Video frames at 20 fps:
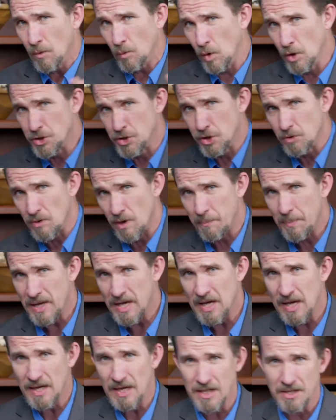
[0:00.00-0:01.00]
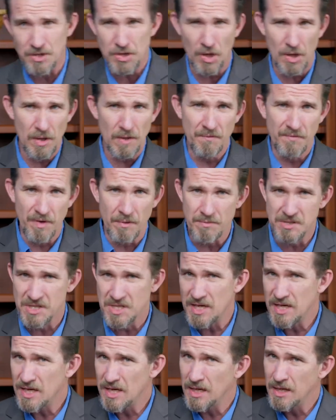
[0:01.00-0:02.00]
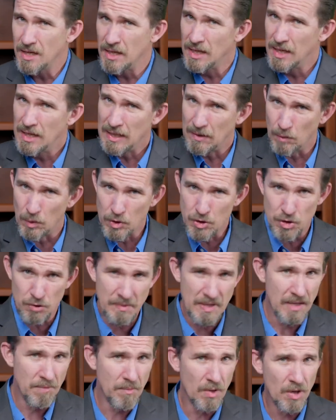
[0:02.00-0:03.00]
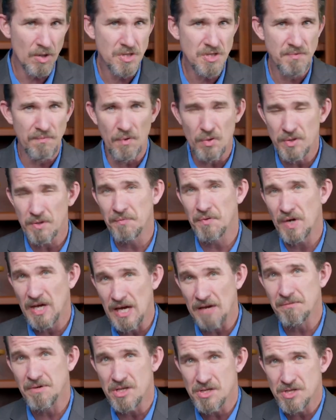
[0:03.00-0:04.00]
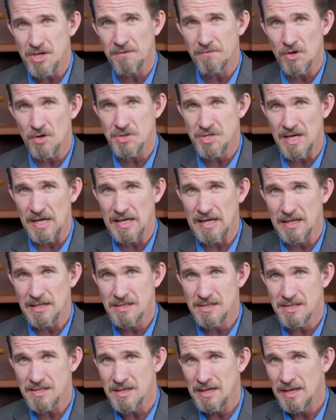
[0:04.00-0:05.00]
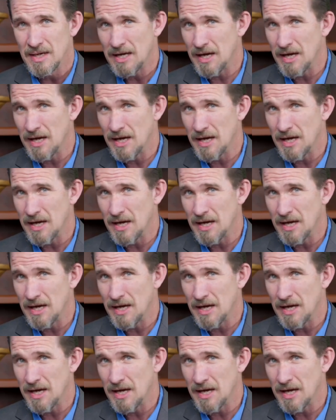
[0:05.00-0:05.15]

Would you repent and turn from sin? And would you be immersed for the forgiveness of your sins?